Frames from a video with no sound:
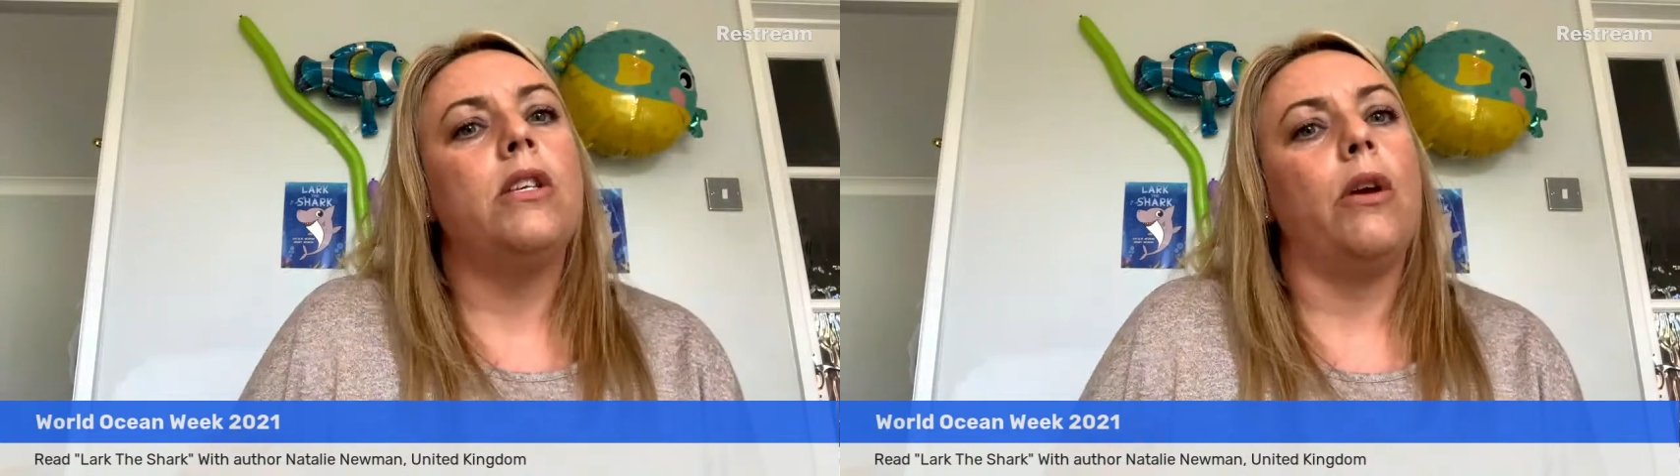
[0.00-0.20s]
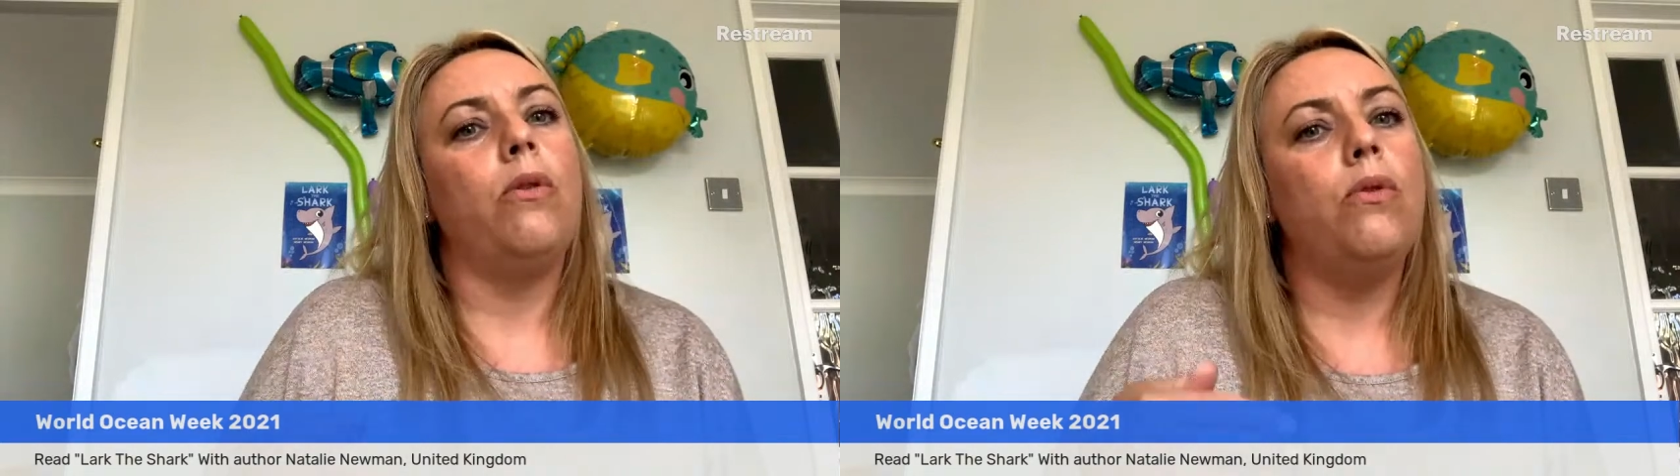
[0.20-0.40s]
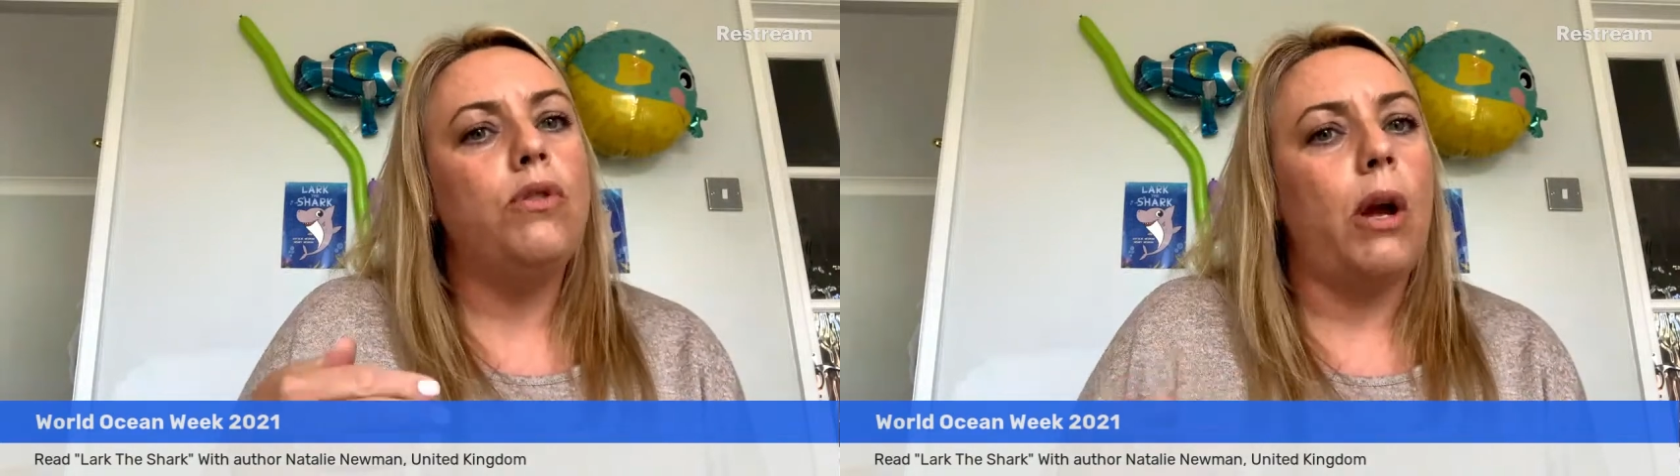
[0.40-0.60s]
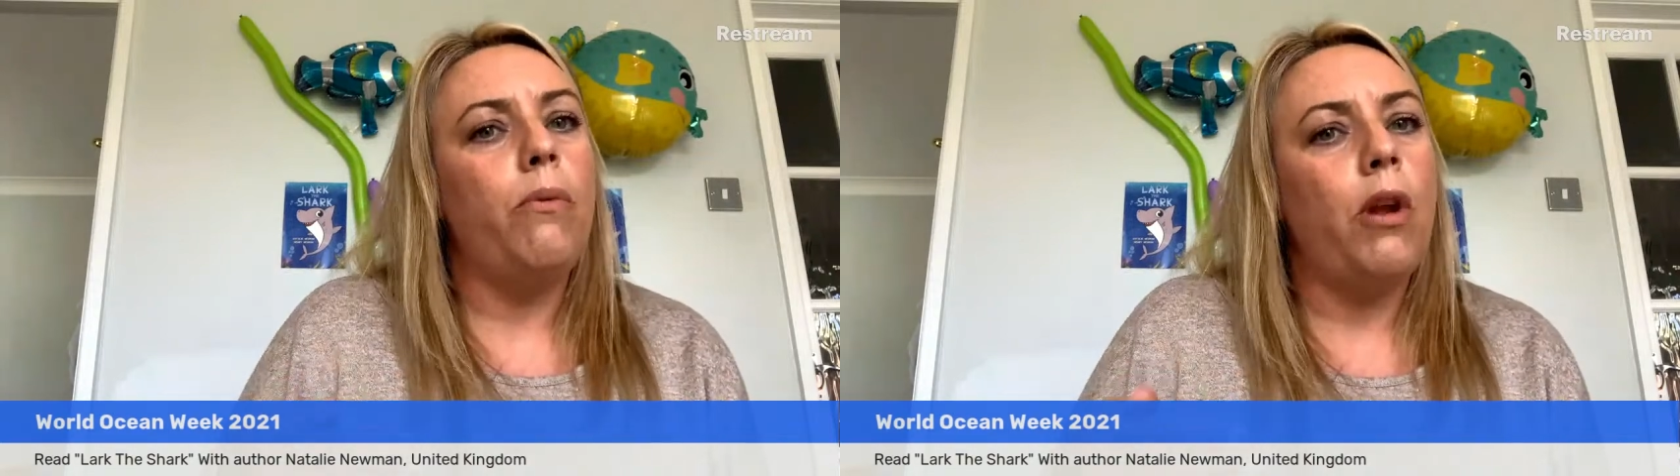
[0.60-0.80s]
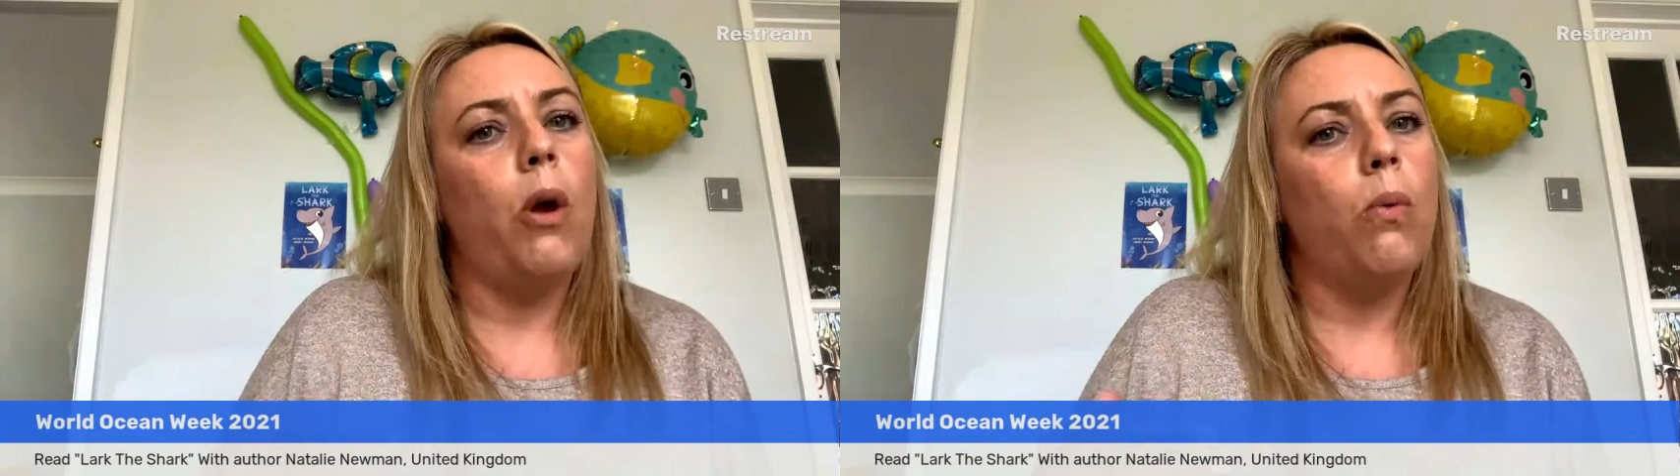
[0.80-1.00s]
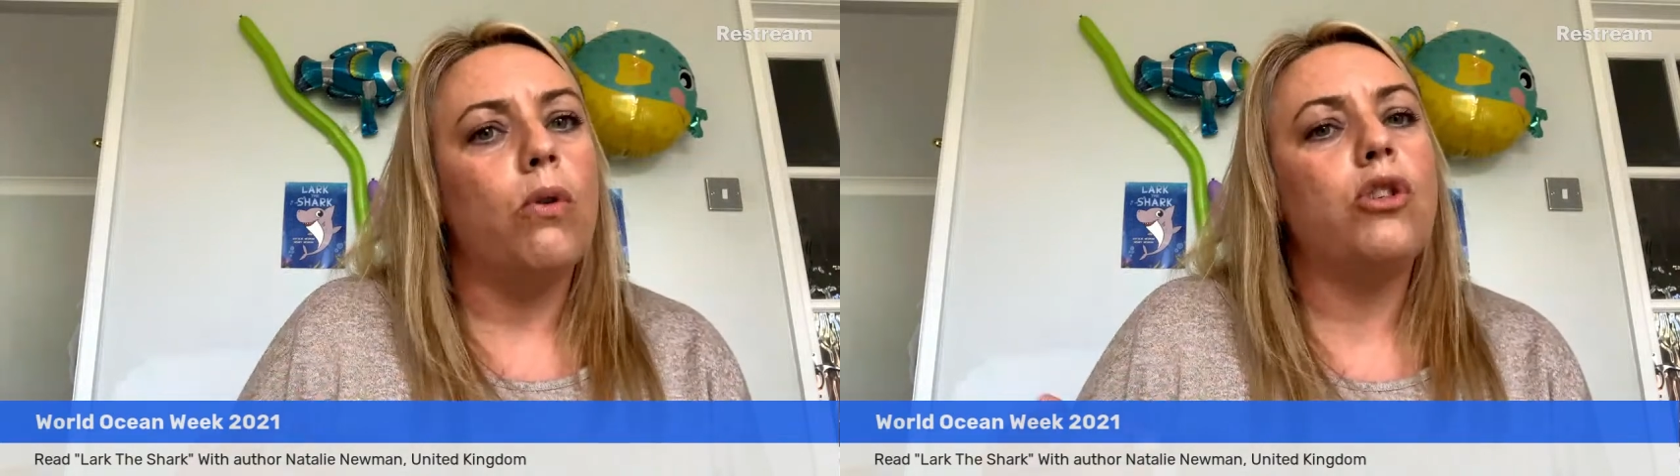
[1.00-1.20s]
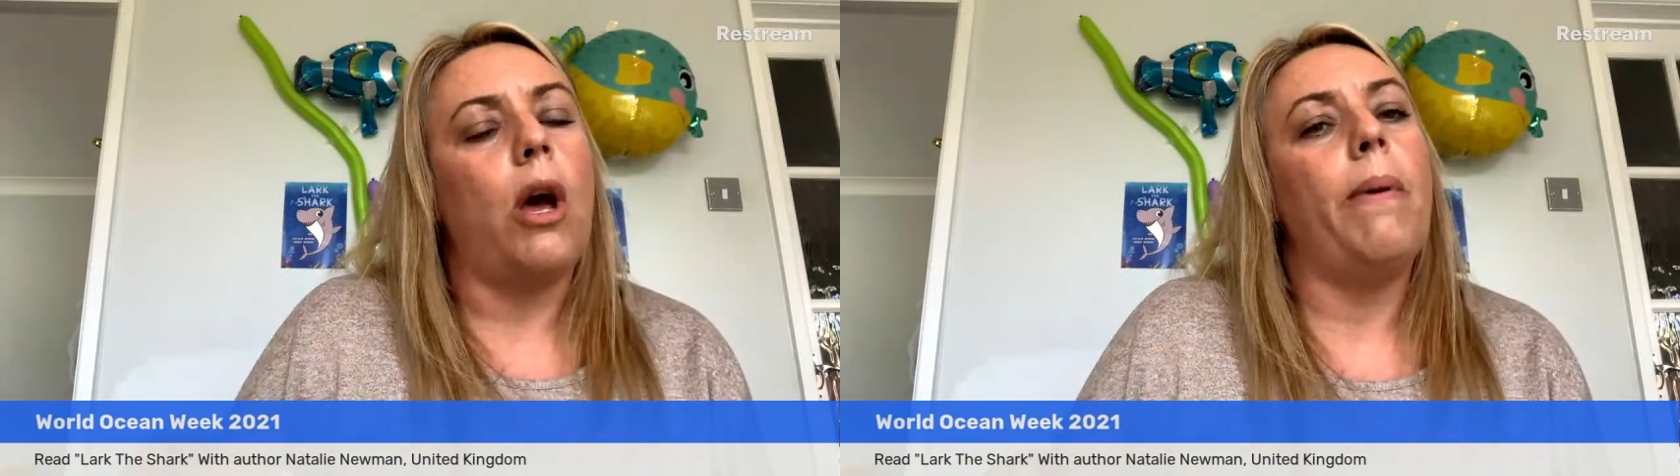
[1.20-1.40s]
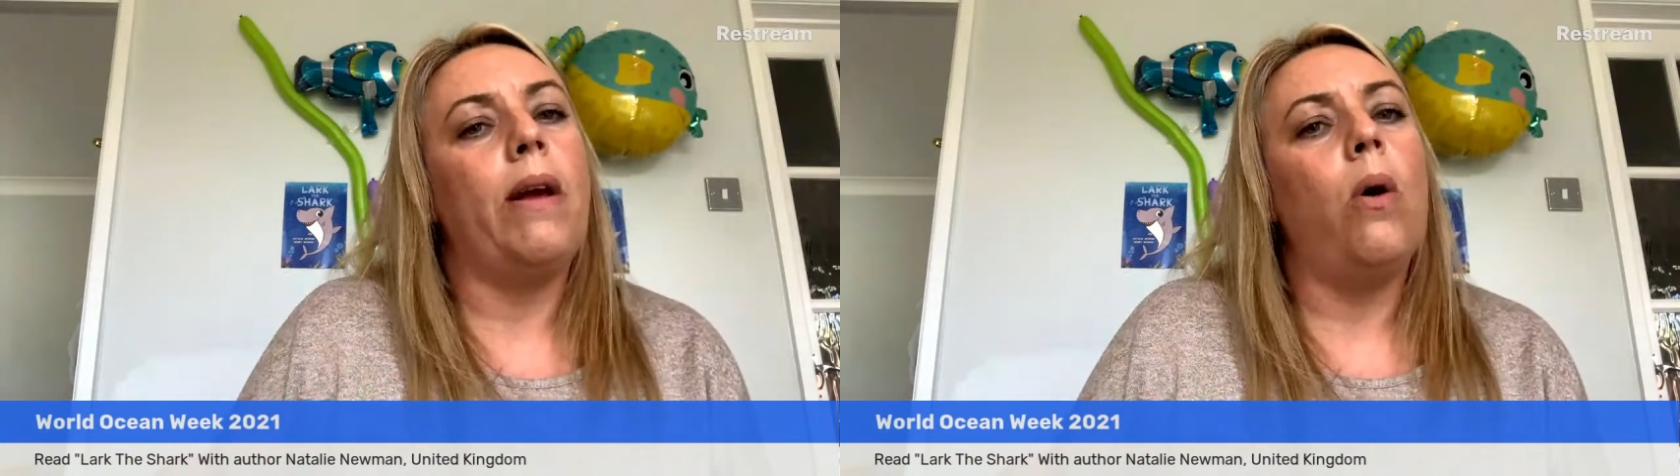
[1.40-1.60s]
So you don't know
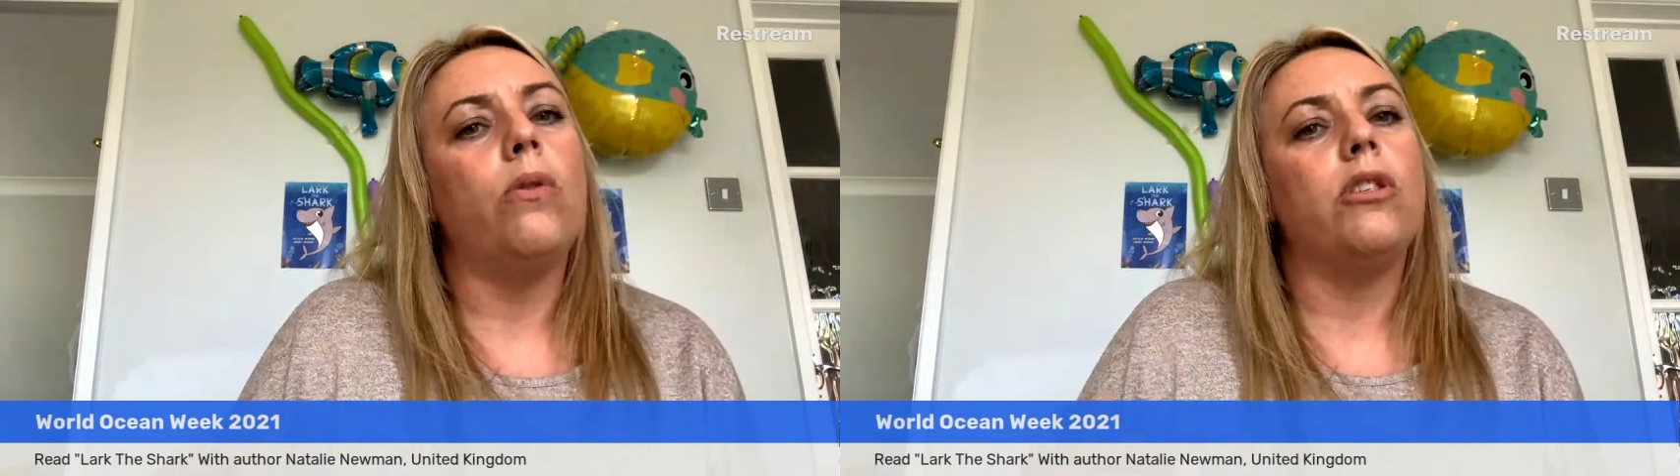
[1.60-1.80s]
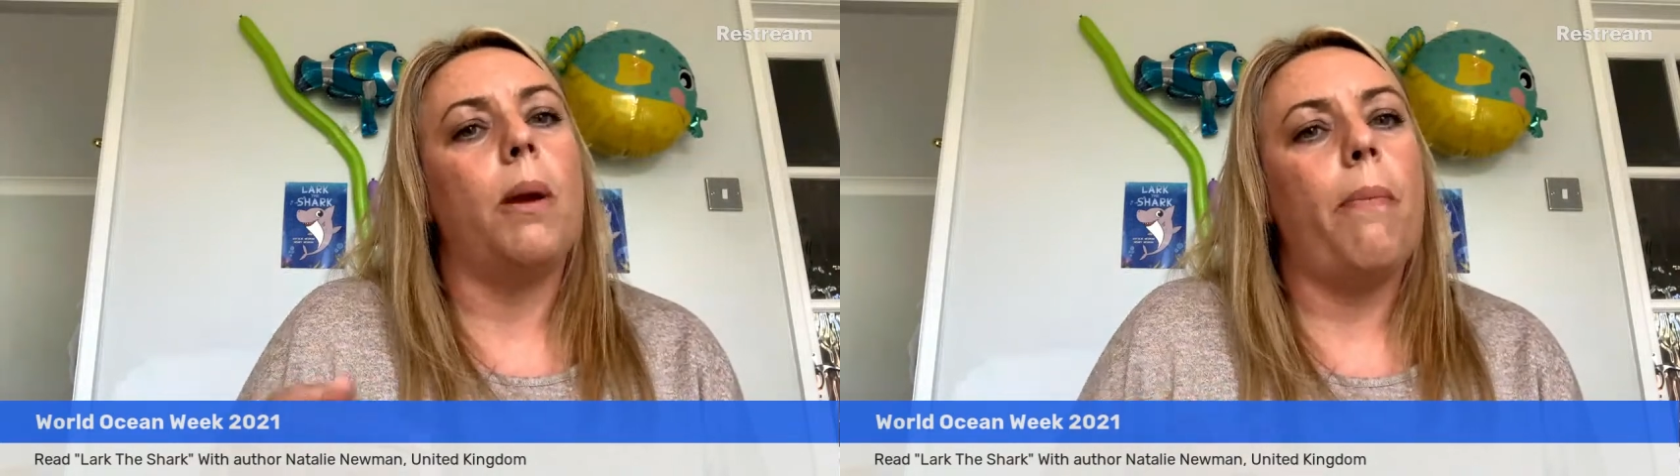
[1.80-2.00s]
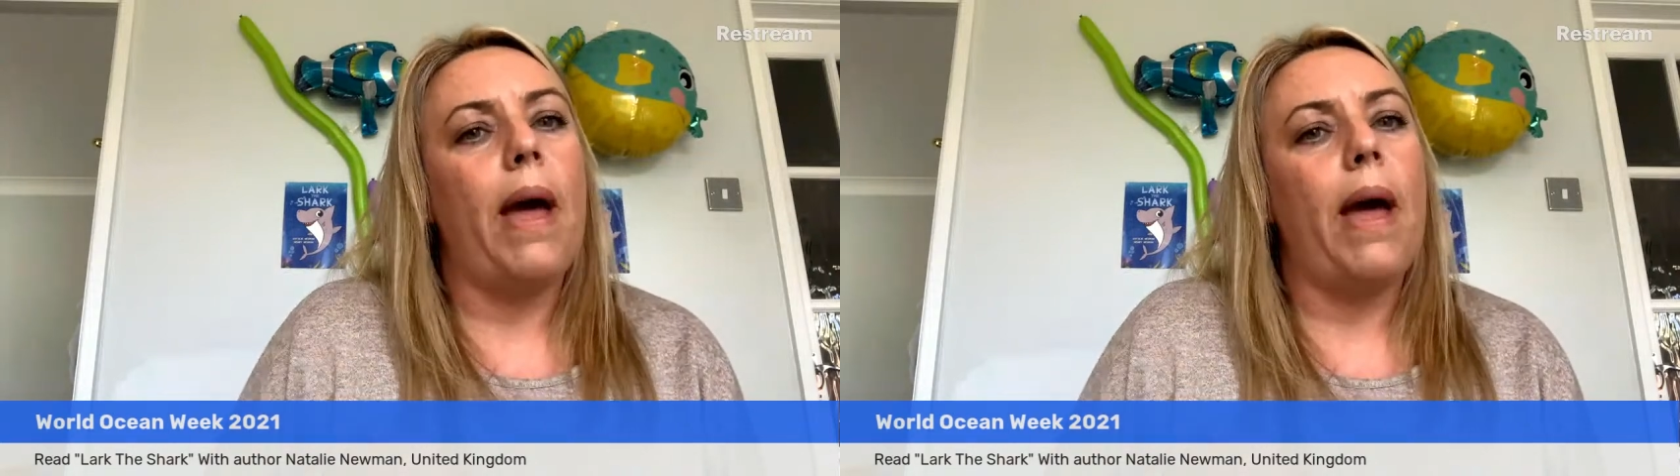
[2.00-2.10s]
what's going on.